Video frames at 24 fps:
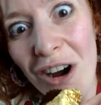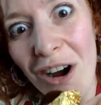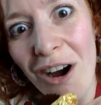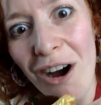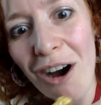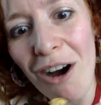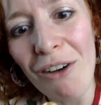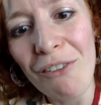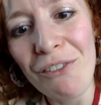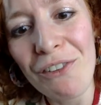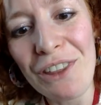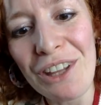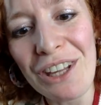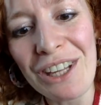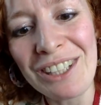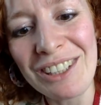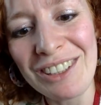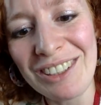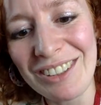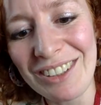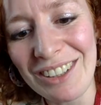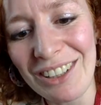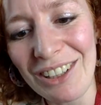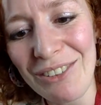of
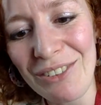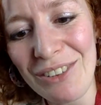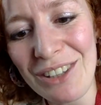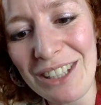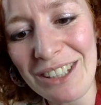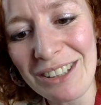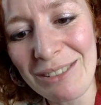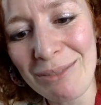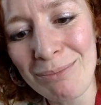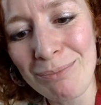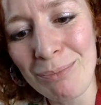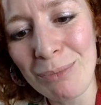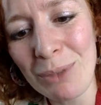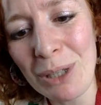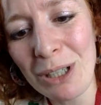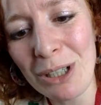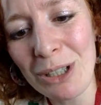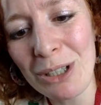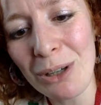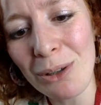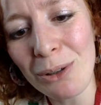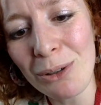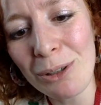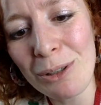this
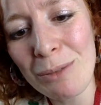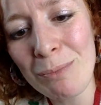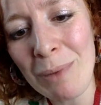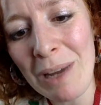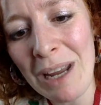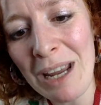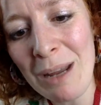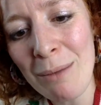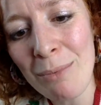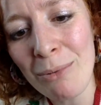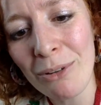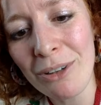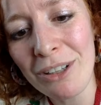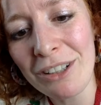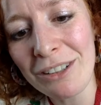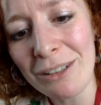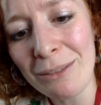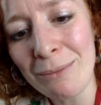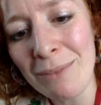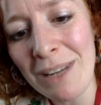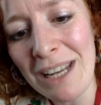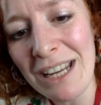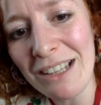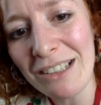gold paper is
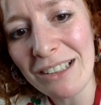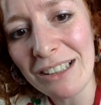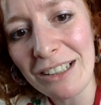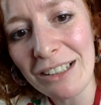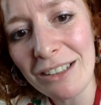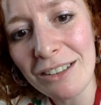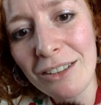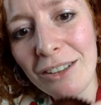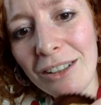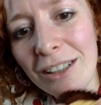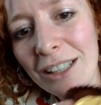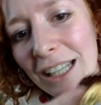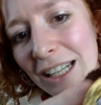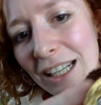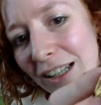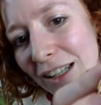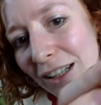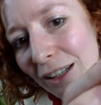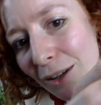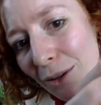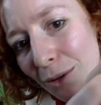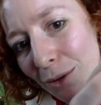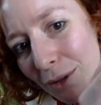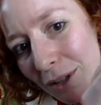amazing. It's got like
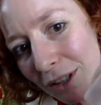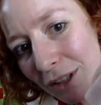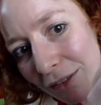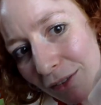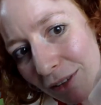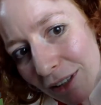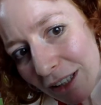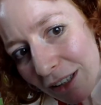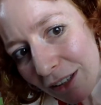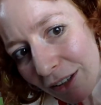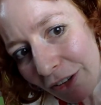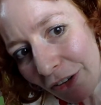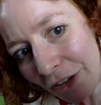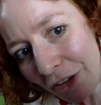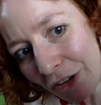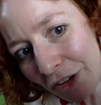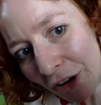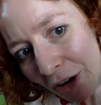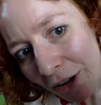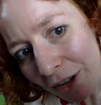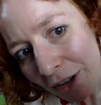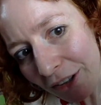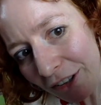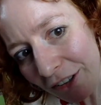loads of little
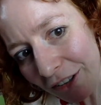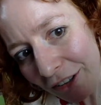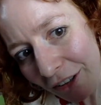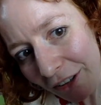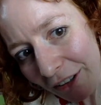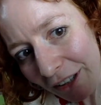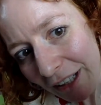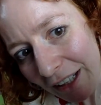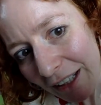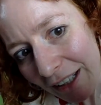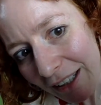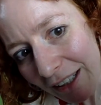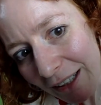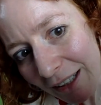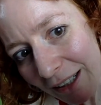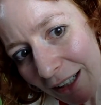dots on it.